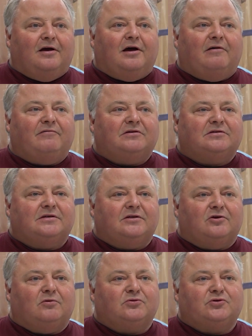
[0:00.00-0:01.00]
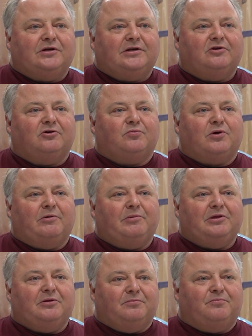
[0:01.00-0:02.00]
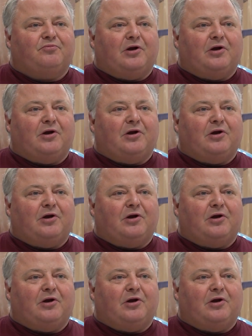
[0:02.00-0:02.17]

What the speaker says: Obviously, the HomeStreet deal will probably be the